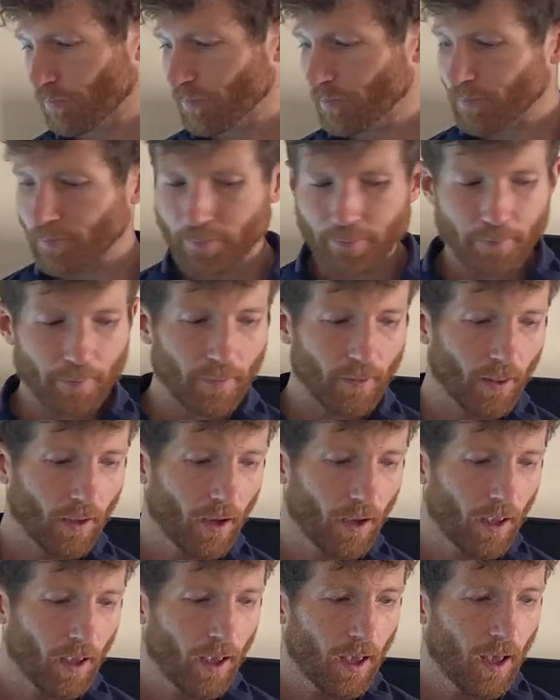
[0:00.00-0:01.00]

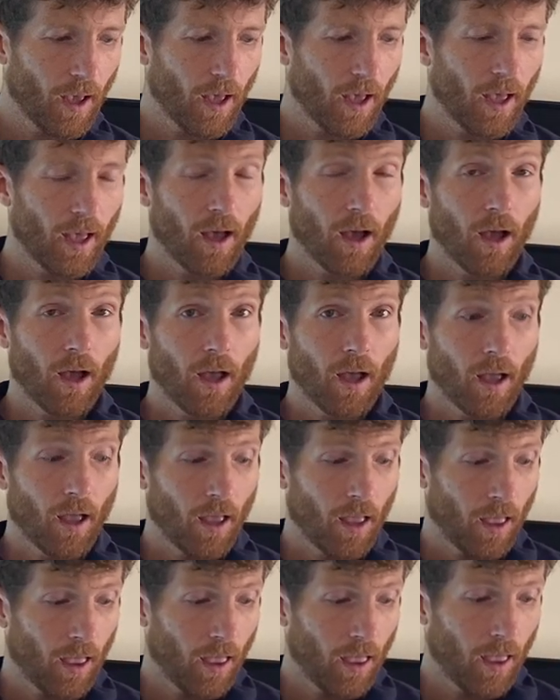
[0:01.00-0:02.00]

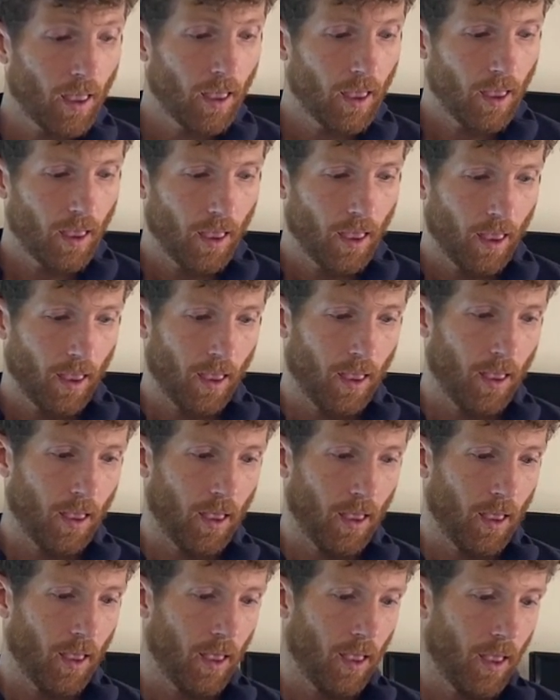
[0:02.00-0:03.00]

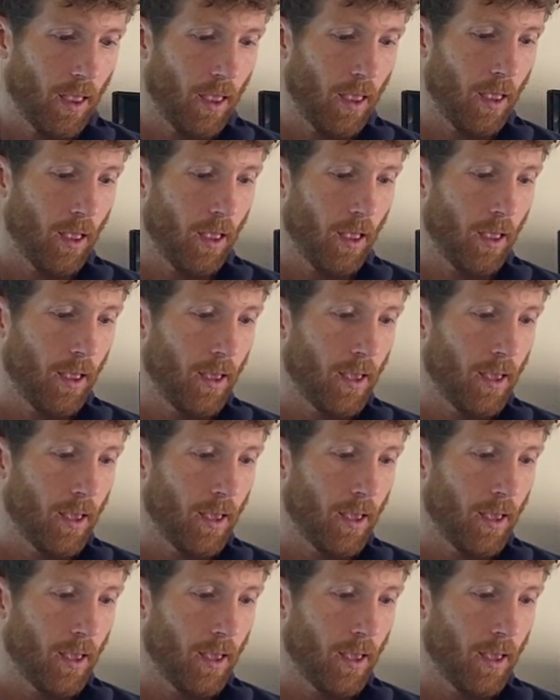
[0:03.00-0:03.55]
No one is speaking in this clip.